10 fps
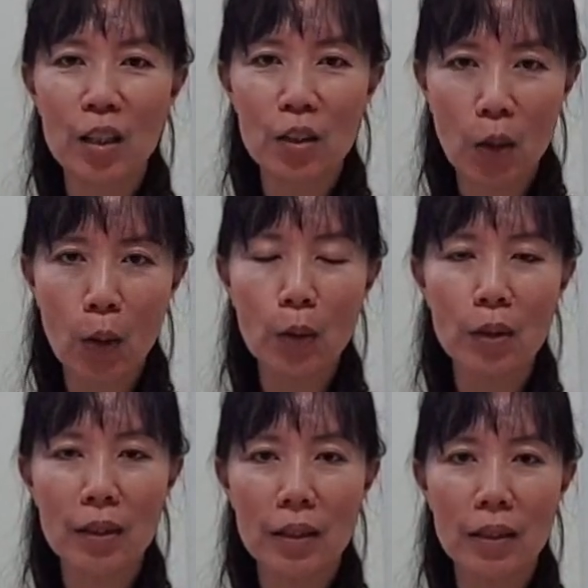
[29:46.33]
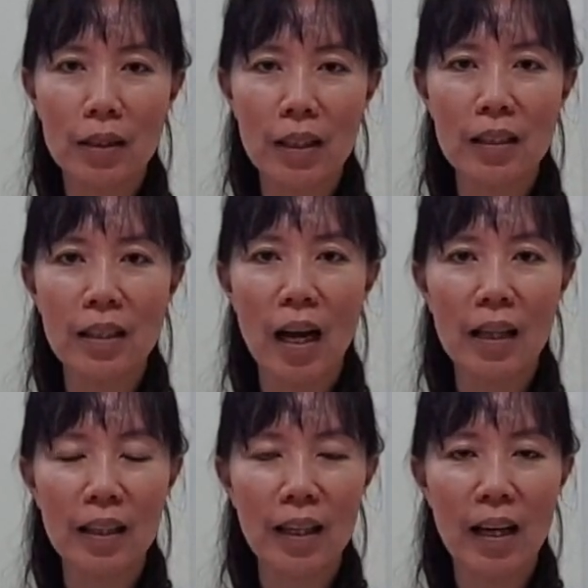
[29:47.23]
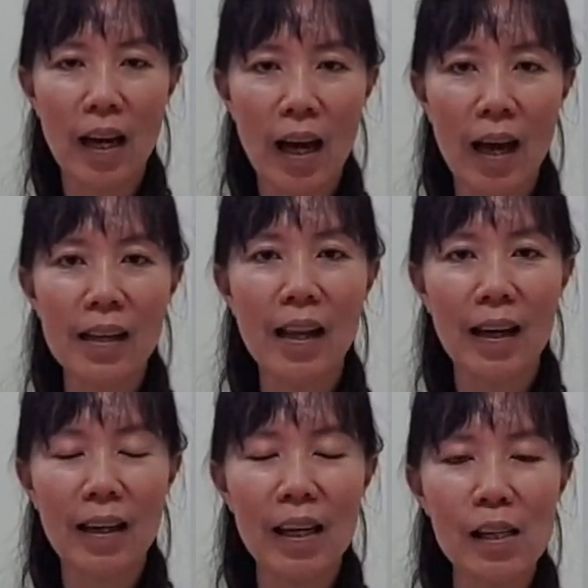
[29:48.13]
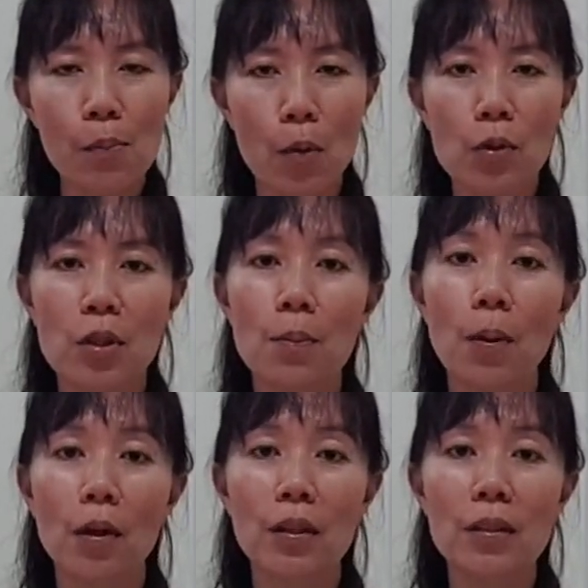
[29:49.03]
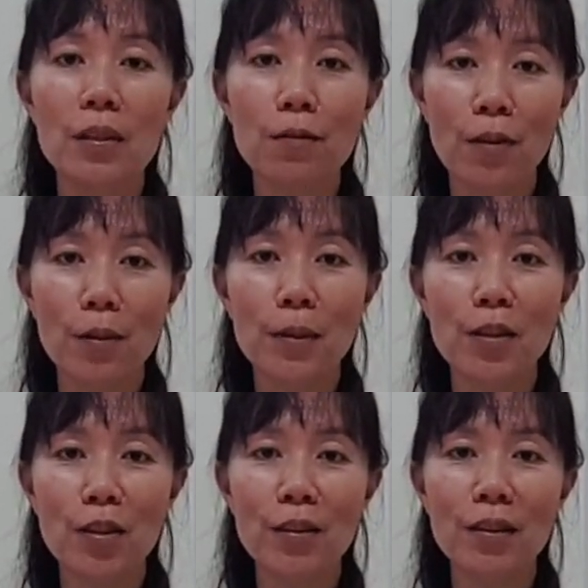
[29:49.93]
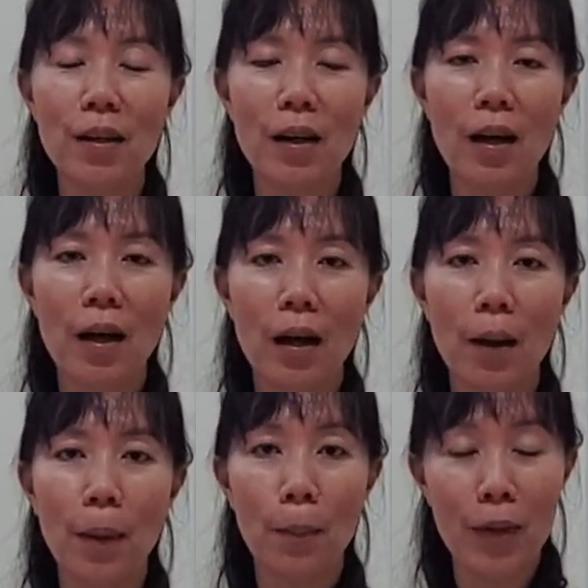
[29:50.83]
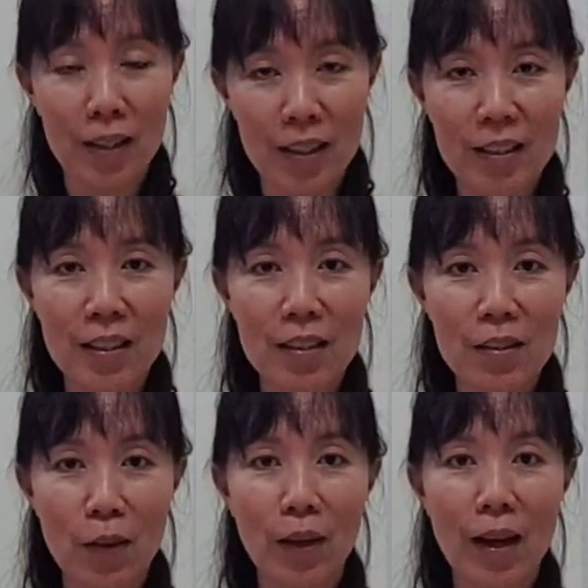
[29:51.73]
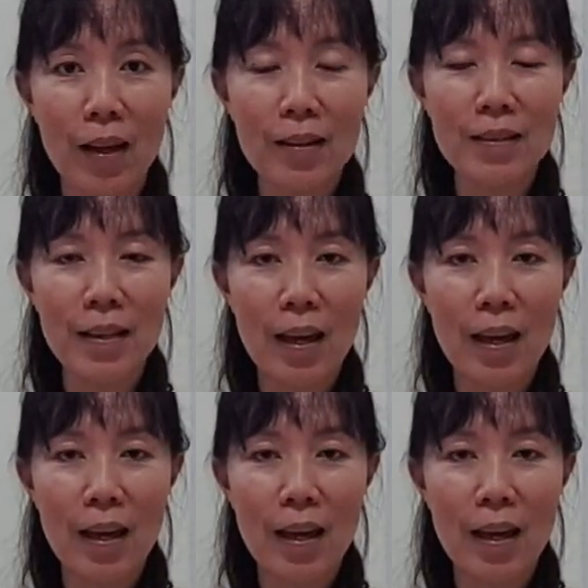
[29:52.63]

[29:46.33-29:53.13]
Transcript: So these are the highlight key, most important information about practicing yoga.